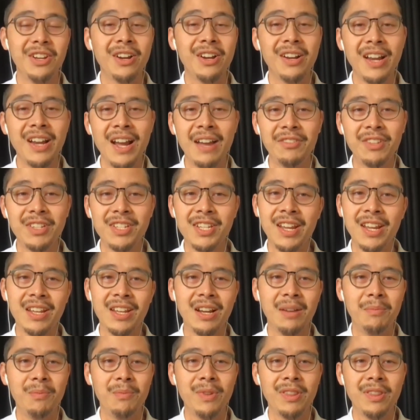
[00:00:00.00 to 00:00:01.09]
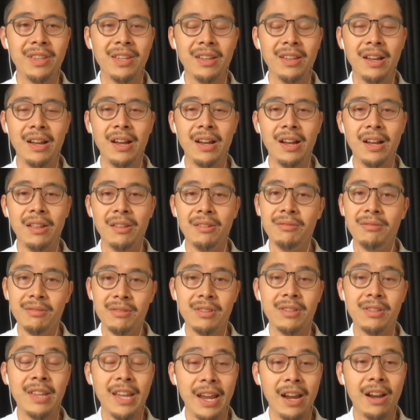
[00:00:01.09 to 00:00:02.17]
you're going to have to take it up with
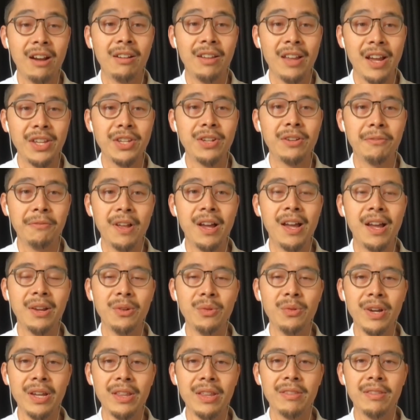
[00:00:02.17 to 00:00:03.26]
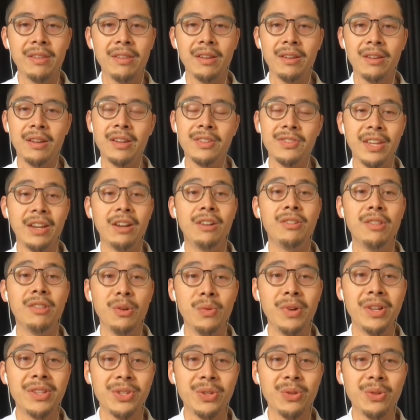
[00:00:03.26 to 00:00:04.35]
the airline you're flying with because they are the
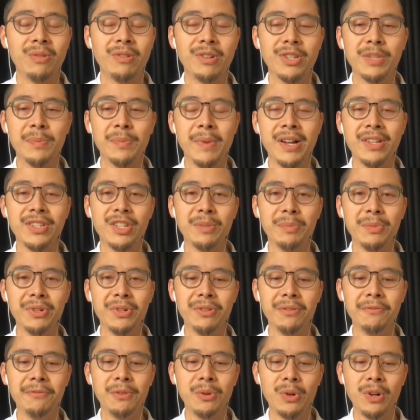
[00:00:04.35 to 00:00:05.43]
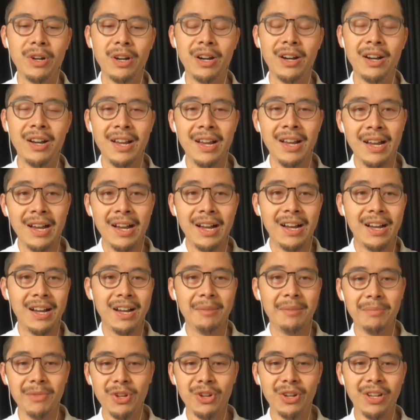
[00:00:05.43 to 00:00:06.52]
ones who are responsible for
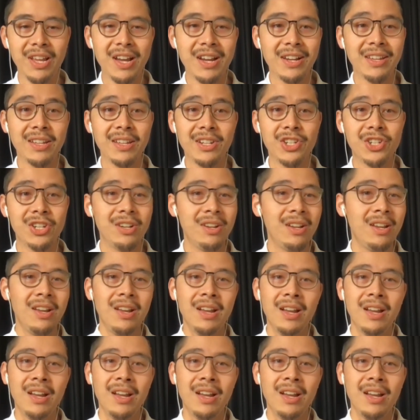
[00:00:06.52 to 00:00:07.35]
your luggage.